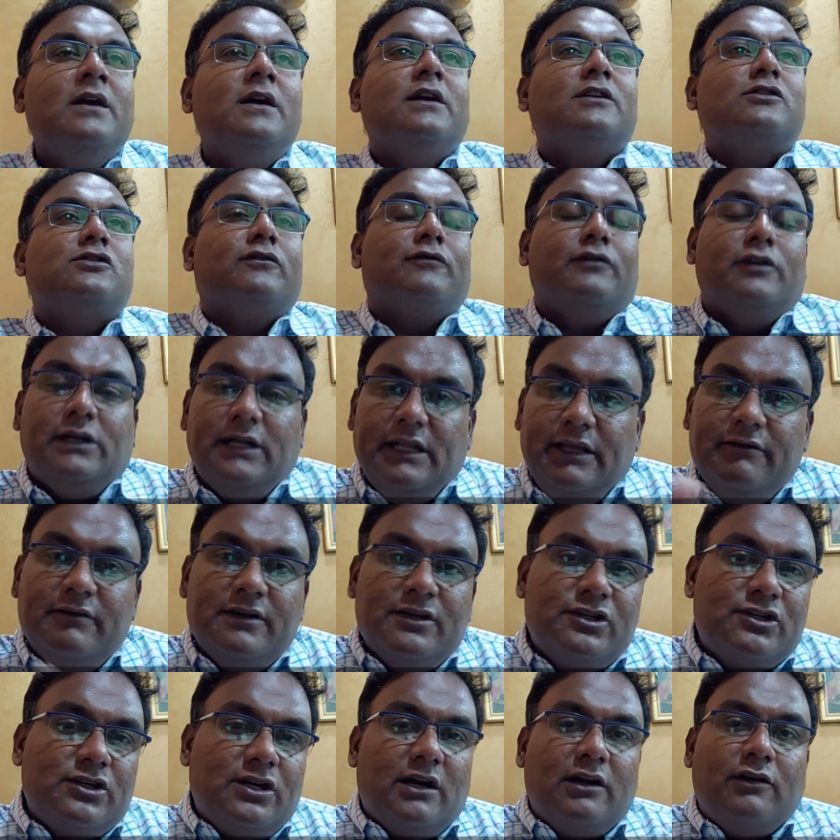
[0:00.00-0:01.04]
So if your
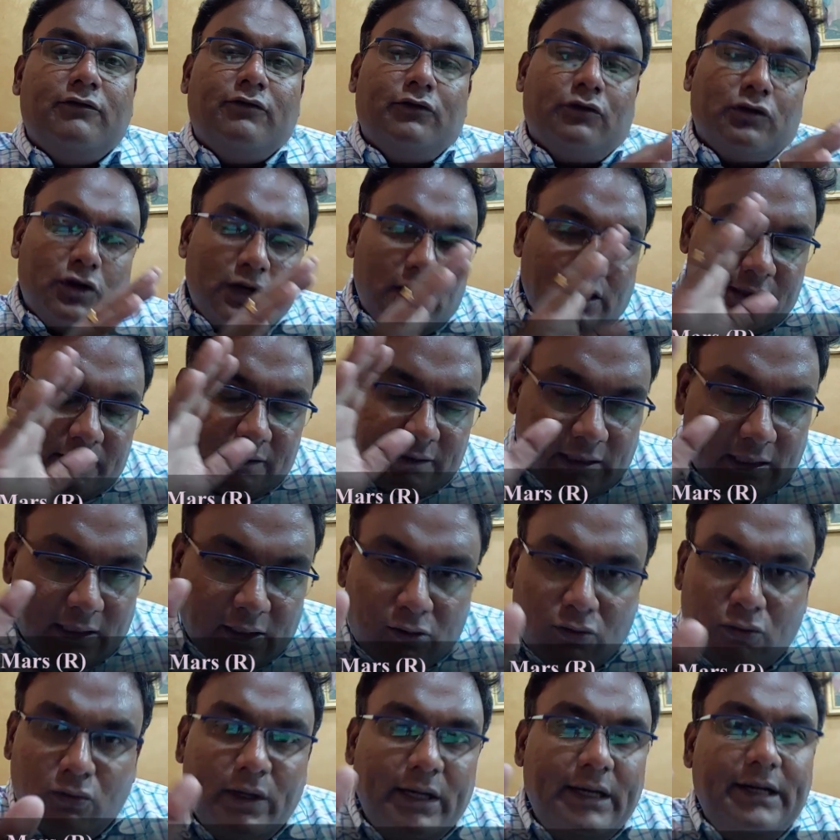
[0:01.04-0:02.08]
D1 chart, if you're
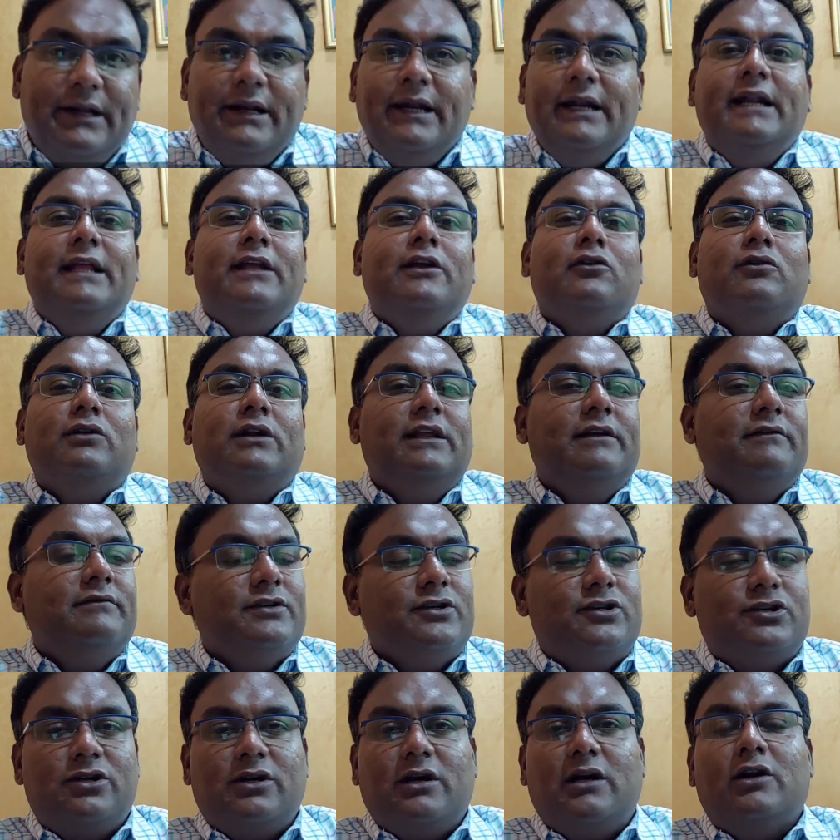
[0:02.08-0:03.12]
thorough in reading your
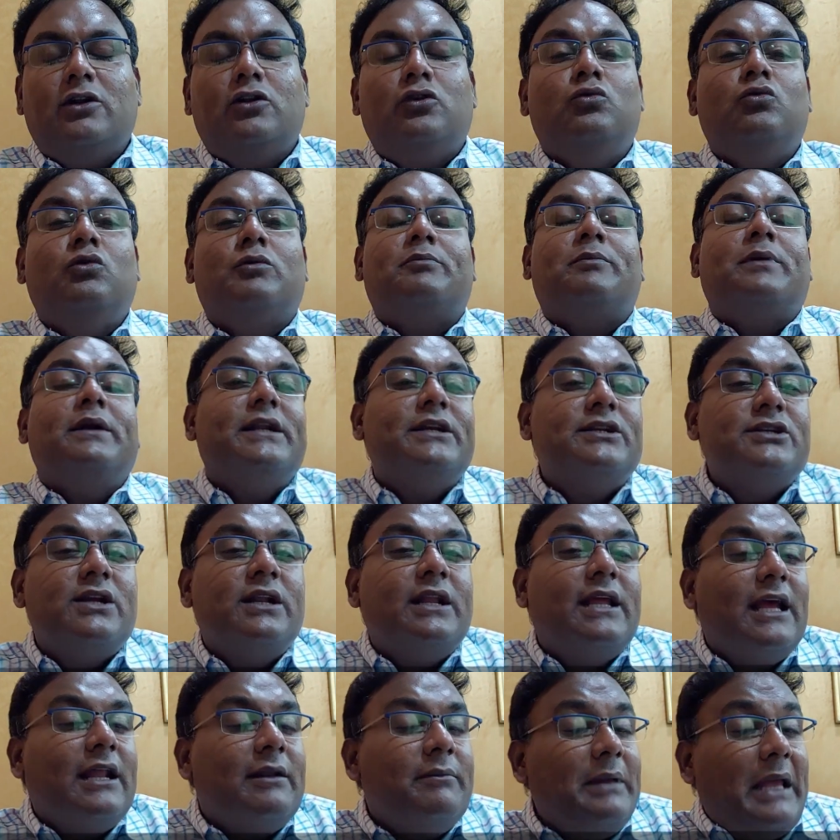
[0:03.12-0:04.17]
D1 chart, your prediction
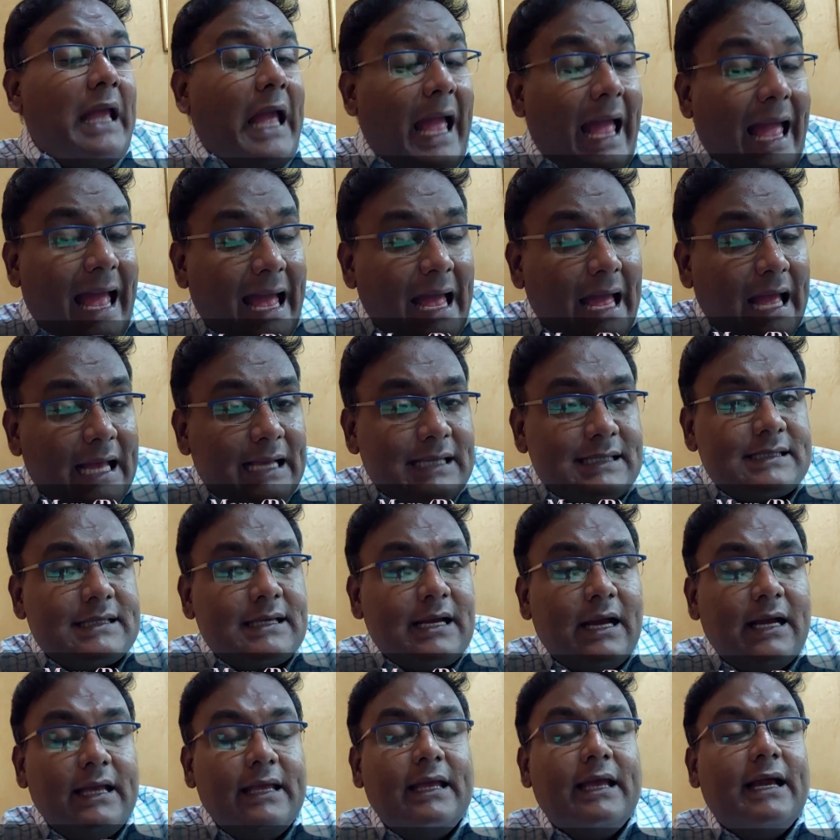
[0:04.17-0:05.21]
can be as
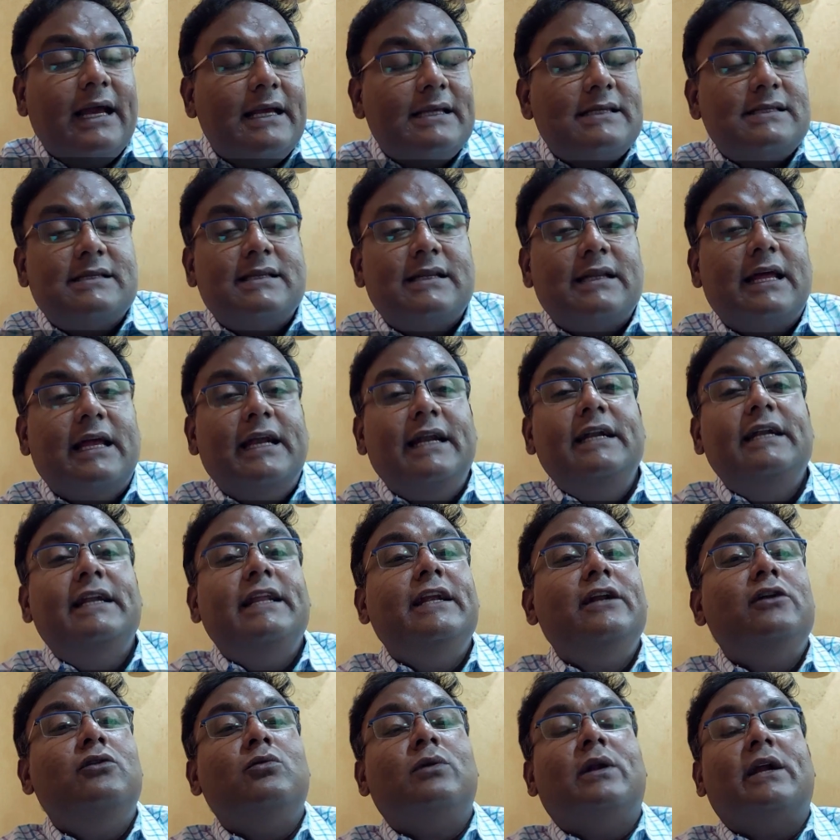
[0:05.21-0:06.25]
high as
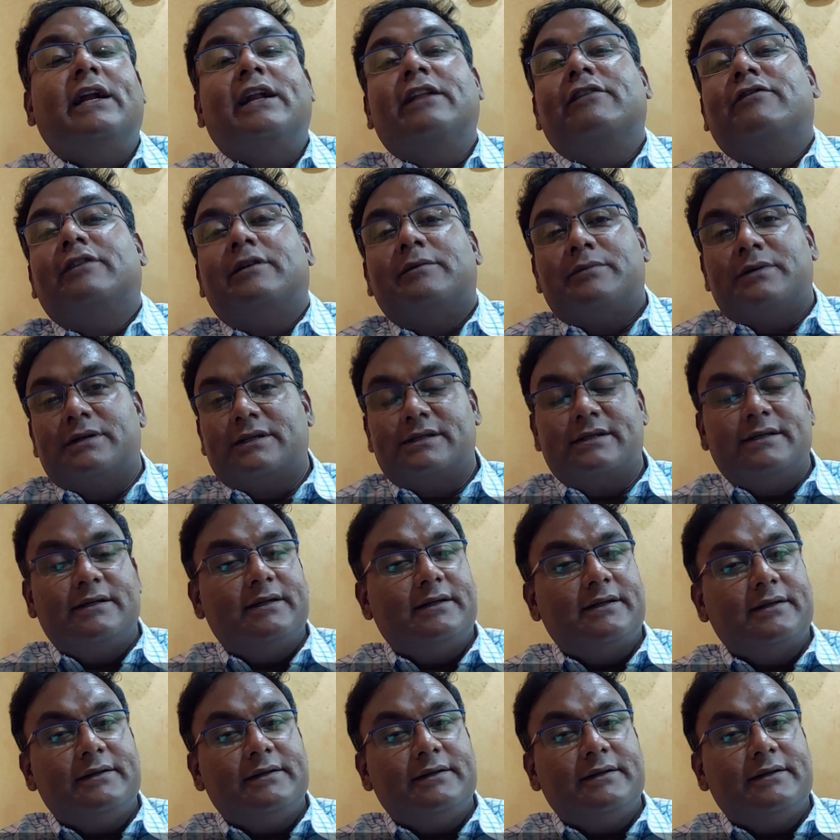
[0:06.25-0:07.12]
90 to 95%.